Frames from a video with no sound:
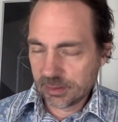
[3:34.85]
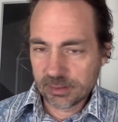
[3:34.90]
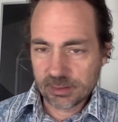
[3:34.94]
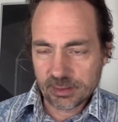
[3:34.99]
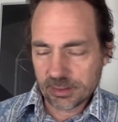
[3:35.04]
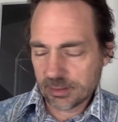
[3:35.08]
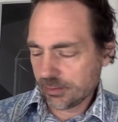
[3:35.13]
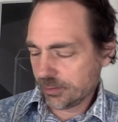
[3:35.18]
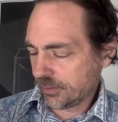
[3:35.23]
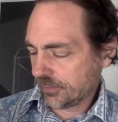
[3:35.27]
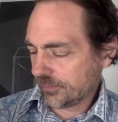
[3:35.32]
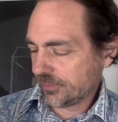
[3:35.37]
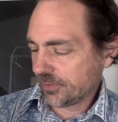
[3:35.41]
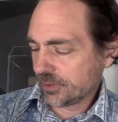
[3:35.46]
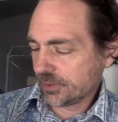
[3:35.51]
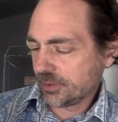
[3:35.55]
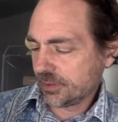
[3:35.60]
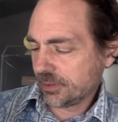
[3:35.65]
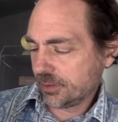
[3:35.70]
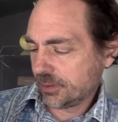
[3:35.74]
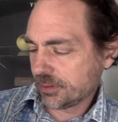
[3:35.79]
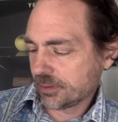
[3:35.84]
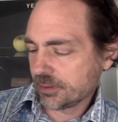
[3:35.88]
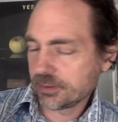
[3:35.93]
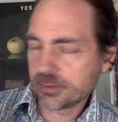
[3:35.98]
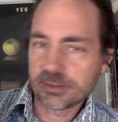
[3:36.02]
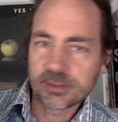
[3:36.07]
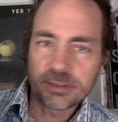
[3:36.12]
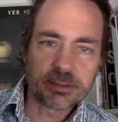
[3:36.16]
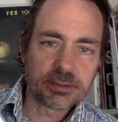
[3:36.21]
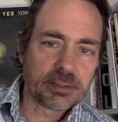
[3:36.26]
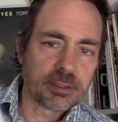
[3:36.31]
I don't know if you can see this.
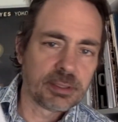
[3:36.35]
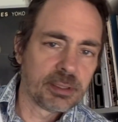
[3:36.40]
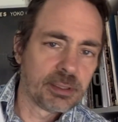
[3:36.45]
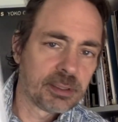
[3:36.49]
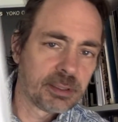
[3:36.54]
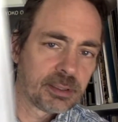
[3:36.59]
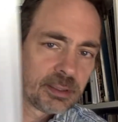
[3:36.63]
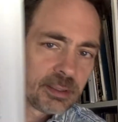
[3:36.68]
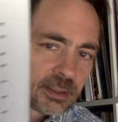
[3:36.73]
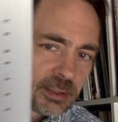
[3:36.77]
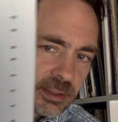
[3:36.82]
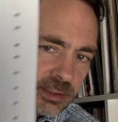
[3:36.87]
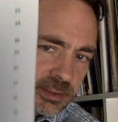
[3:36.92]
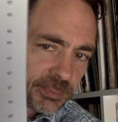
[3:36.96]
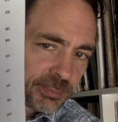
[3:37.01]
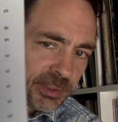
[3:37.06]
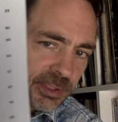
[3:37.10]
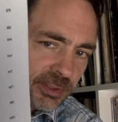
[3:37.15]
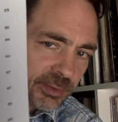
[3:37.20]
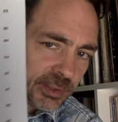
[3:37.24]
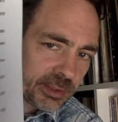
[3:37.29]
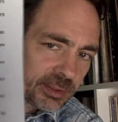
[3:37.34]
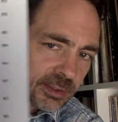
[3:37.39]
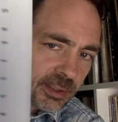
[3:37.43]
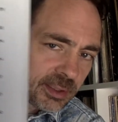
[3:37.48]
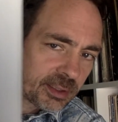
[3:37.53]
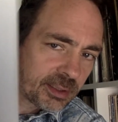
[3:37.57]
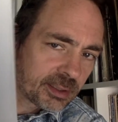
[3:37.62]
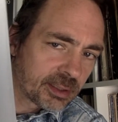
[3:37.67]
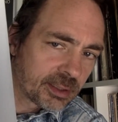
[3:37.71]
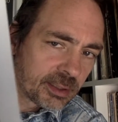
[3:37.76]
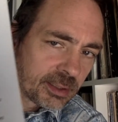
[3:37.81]
There's me right there.